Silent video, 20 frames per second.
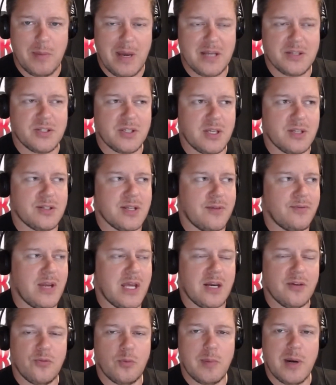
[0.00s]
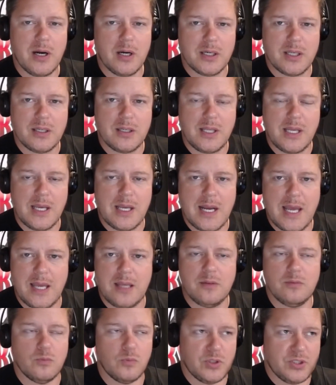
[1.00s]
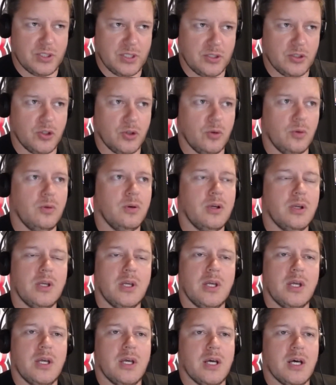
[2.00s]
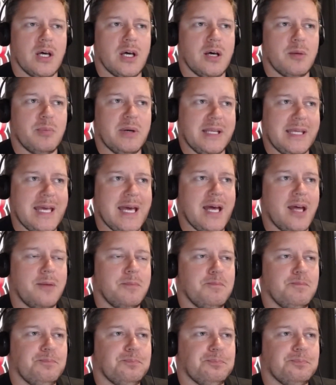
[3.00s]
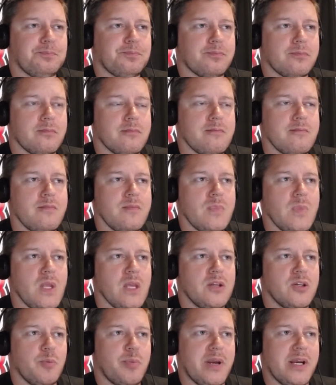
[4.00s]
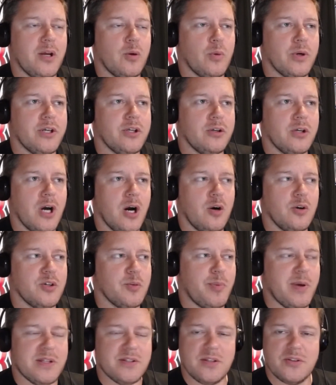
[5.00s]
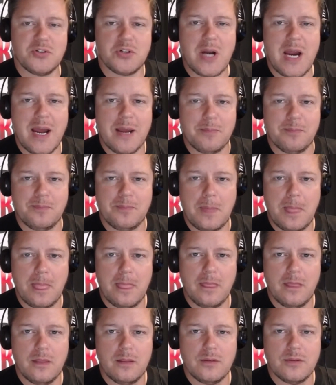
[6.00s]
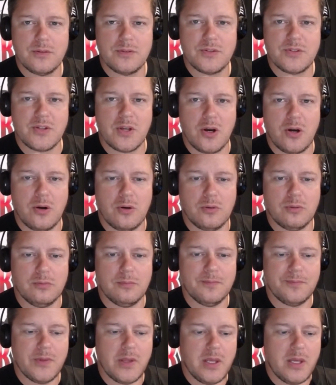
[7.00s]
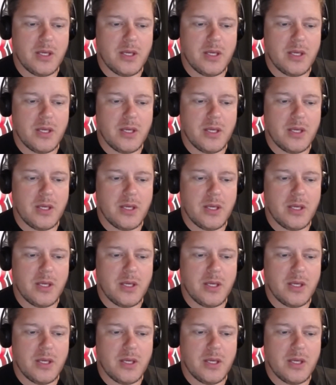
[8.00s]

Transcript: Mexicans have Native American DNA, which they do. Uh, but again, depending on where you go, depends on the tribe. So